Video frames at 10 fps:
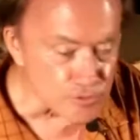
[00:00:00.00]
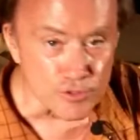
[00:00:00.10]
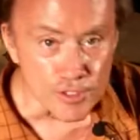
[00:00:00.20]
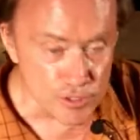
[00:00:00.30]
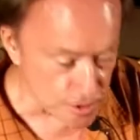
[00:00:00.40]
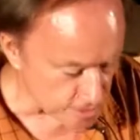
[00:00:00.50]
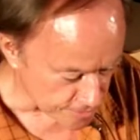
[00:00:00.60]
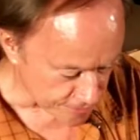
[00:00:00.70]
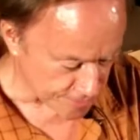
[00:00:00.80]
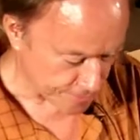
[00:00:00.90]
tradition in the
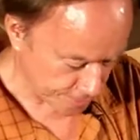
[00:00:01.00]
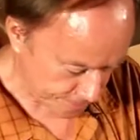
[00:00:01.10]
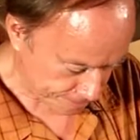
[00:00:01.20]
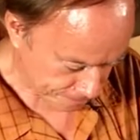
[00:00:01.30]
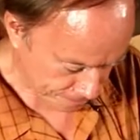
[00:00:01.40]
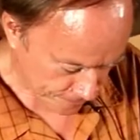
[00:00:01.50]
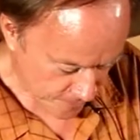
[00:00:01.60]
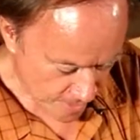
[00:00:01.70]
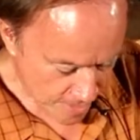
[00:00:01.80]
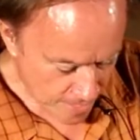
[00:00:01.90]
theater,
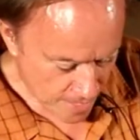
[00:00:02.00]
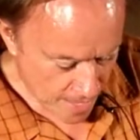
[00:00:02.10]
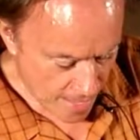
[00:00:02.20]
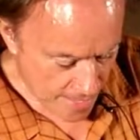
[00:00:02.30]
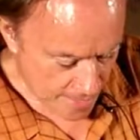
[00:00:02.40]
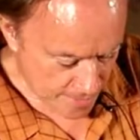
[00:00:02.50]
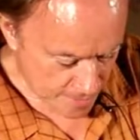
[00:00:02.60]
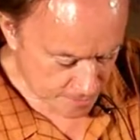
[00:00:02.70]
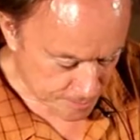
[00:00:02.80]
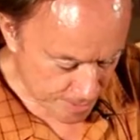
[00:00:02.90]

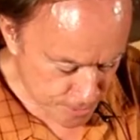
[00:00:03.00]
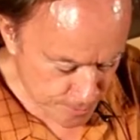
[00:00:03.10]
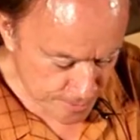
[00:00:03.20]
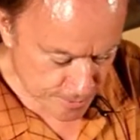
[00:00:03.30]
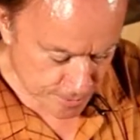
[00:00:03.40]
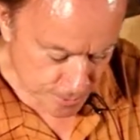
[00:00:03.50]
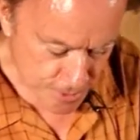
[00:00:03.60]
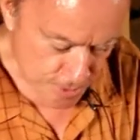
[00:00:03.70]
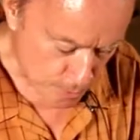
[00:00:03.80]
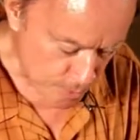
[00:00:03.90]
and to do
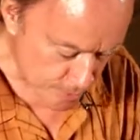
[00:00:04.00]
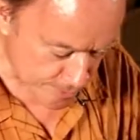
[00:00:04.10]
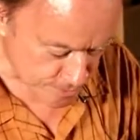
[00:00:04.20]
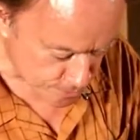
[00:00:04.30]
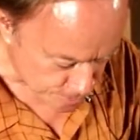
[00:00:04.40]
so, we're going to